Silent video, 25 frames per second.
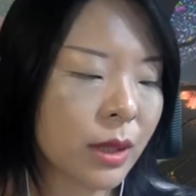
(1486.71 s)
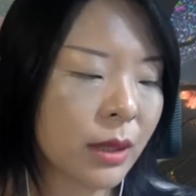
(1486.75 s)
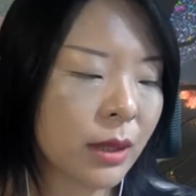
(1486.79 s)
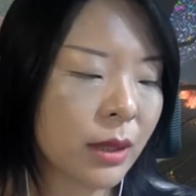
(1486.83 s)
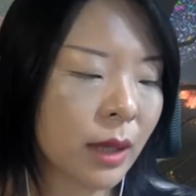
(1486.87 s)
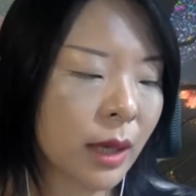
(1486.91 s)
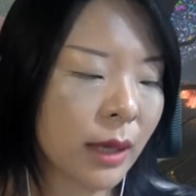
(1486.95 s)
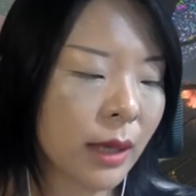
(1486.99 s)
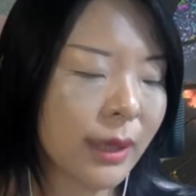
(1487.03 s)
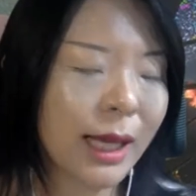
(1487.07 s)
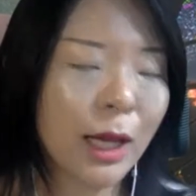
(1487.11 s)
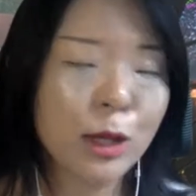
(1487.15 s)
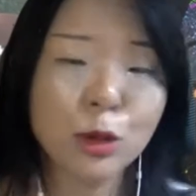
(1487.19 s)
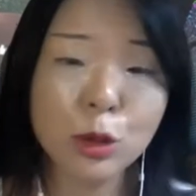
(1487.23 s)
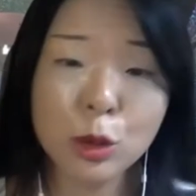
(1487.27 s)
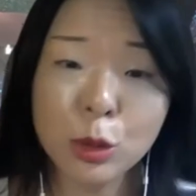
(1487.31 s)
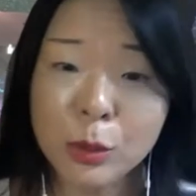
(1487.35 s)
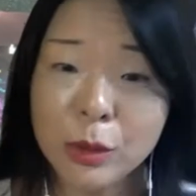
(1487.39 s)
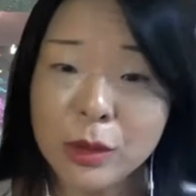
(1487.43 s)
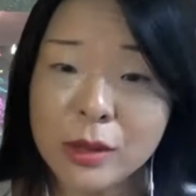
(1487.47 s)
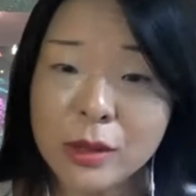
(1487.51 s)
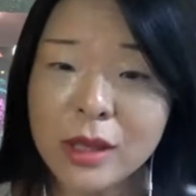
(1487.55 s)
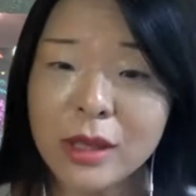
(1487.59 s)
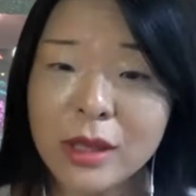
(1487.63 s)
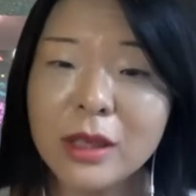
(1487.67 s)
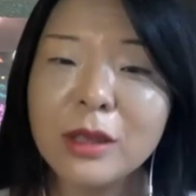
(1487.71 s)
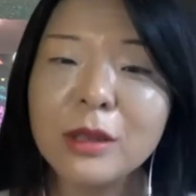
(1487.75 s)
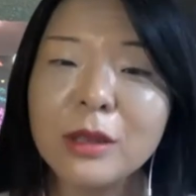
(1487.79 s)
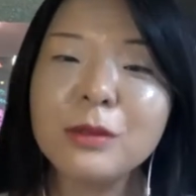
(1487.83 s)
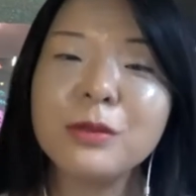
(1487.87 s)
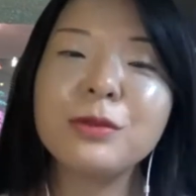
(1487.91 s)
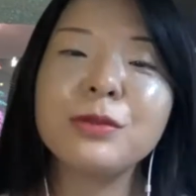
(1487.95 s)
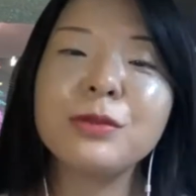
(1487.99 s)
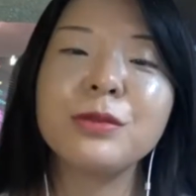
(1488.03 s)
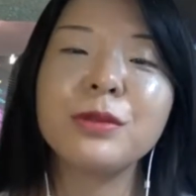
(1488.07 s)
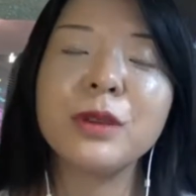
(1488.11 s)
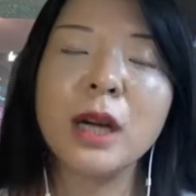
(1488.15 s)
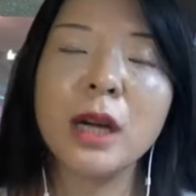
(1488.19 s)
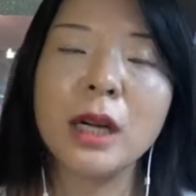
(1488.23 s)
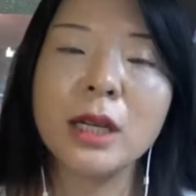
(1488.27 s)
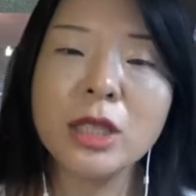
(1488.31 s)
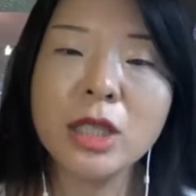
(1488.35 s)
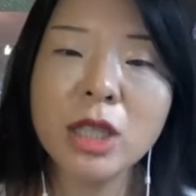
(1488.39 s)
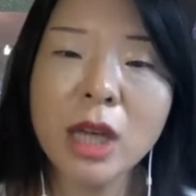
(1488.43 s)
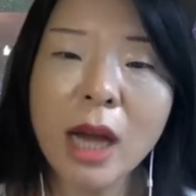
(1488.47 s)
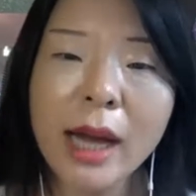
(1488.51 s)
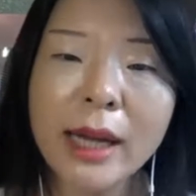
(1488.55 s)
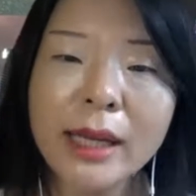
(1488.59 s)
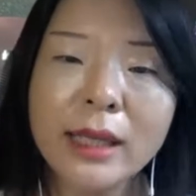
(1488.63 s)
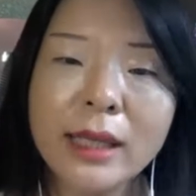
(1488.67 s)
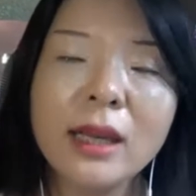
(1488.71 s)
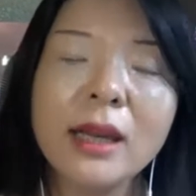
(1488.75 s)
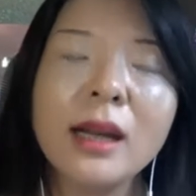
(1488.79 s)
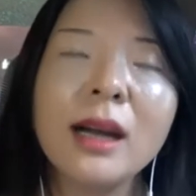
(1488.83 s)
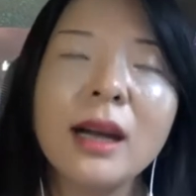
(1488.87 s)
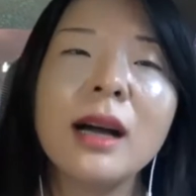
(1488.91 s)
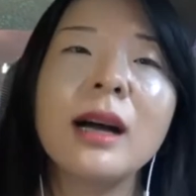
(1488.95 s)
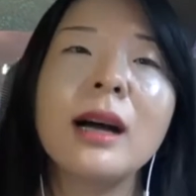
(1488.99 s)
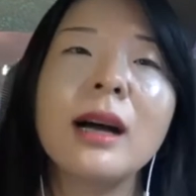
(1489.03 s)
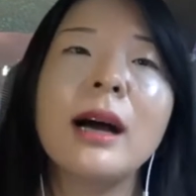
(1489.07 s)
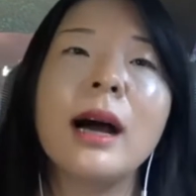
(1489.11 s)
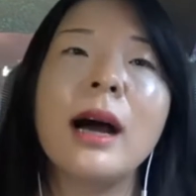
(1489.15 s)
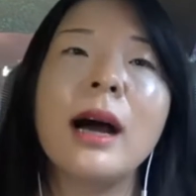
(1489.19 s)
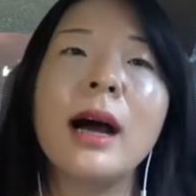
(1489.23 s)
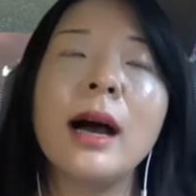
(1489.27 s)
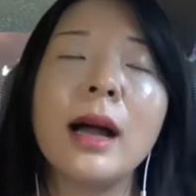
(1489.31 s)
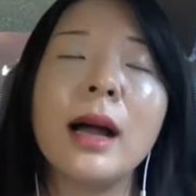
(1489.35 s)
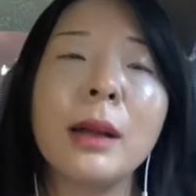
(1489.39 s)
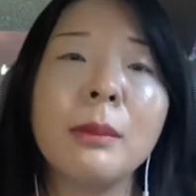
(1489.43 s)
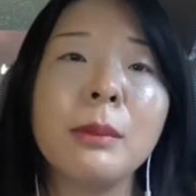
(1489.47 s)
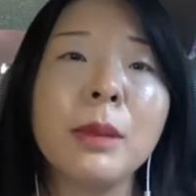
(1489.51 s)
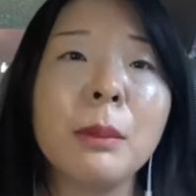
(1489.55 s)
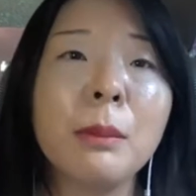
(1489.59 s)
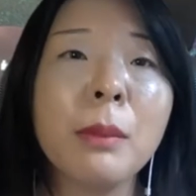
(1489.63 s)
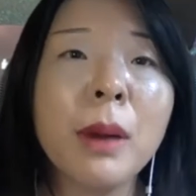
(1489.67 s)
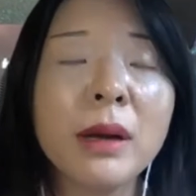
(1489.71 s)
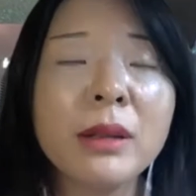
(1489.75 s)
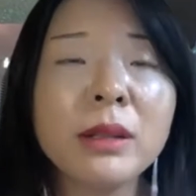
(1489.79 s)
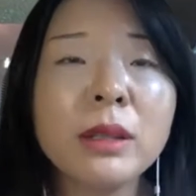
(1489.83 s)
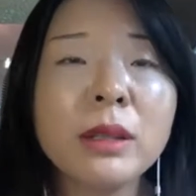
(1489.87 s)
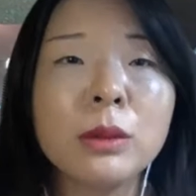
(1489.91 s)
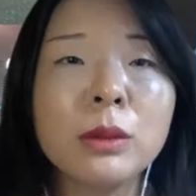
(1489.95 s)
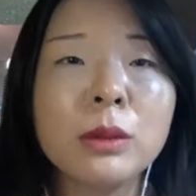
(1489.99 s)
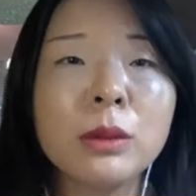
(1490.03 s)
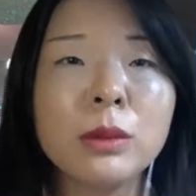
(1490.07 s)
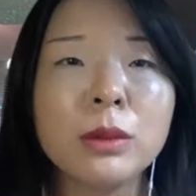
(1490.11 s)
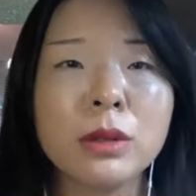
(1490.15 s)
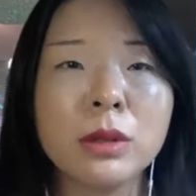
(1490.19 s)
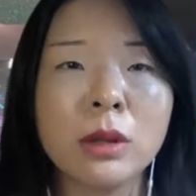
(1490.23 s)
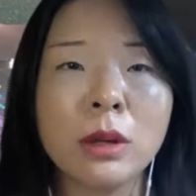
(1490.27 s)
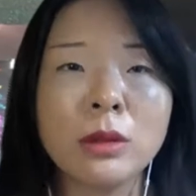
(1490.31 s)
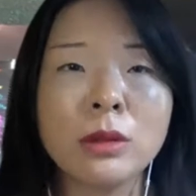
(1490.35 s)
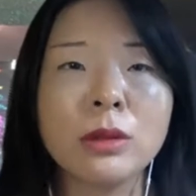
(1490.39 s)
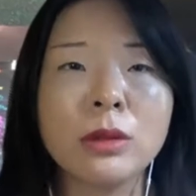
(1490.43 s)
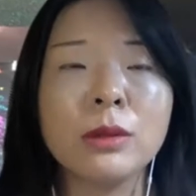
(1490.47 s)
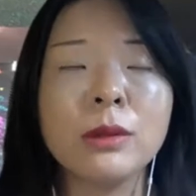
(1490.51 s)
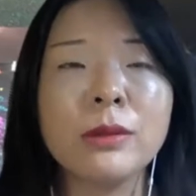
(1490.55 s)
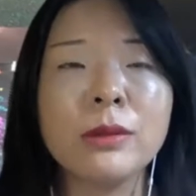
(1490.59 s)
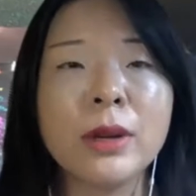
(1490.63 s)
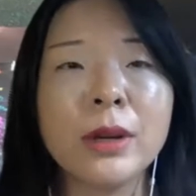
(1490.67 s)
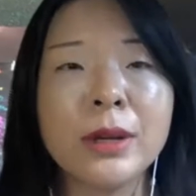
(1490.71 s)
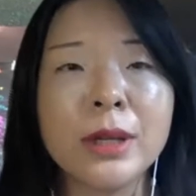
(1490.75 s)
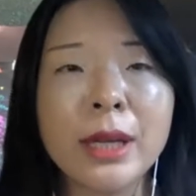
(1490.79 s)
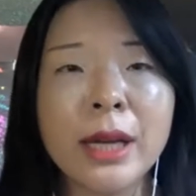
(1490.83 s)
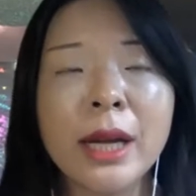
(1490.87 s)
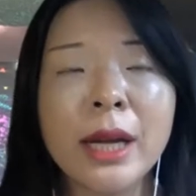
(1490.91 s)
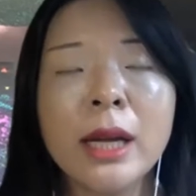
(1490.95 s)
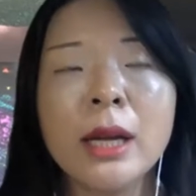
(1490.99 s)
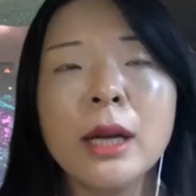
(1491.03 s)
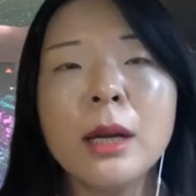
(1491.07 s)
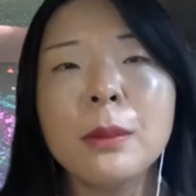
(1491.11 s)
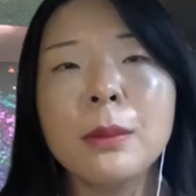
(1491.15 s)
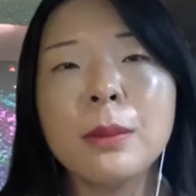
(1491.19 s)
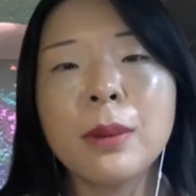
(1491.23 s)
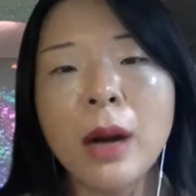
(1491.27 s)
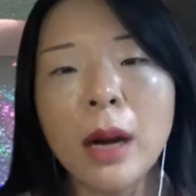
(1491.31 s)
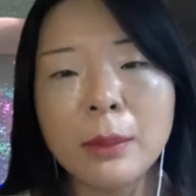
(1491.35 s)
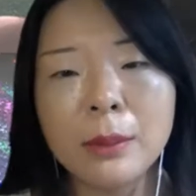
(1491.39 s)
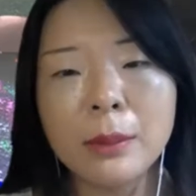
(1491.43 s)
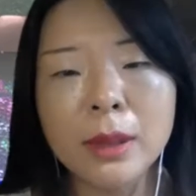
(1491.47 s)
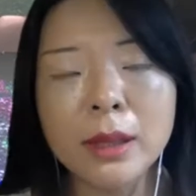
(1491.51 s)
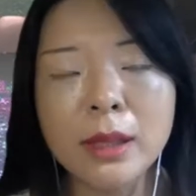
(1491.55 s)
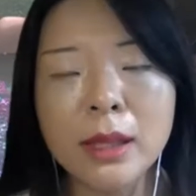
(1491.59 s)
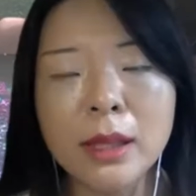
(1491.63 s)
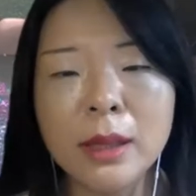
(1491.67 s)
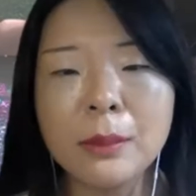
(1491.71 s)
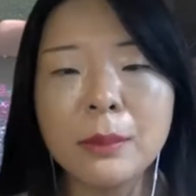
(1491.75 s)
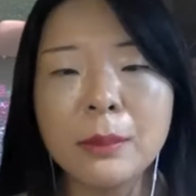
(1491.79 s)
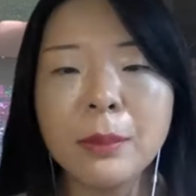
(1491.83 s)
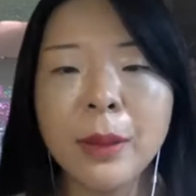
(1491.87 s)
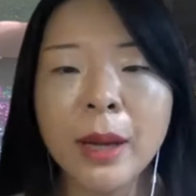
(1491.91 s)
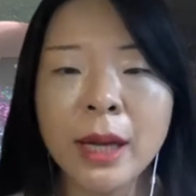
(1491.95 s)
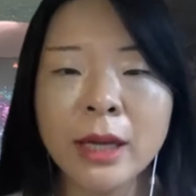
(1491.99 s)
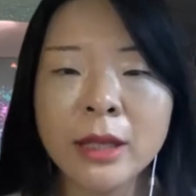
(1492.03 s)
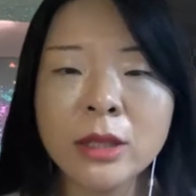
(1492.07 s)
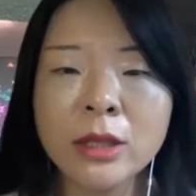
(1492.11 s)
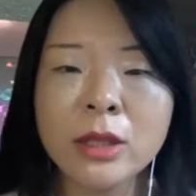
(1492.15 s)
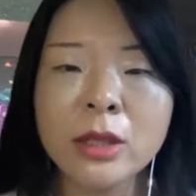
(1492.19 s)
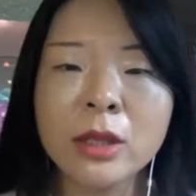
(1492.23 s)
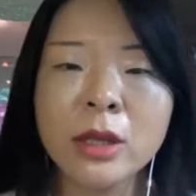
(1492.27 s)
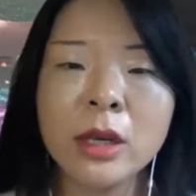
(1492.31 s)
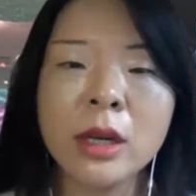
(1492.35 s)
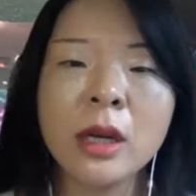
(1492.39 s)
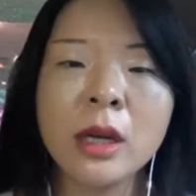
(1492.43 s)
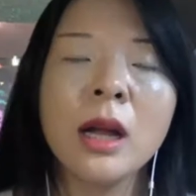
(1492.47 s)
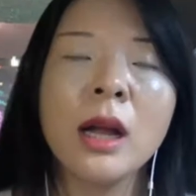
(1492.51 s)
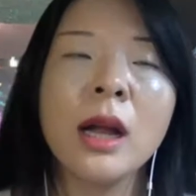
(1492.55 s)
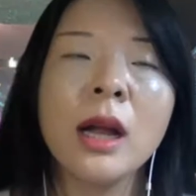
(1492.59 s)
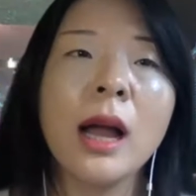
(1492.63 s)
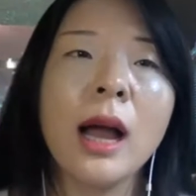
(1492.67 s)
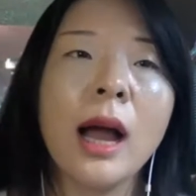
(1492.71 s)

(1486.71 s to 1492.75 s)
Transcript: National Museum of China, and my mother was also a very prominent painter.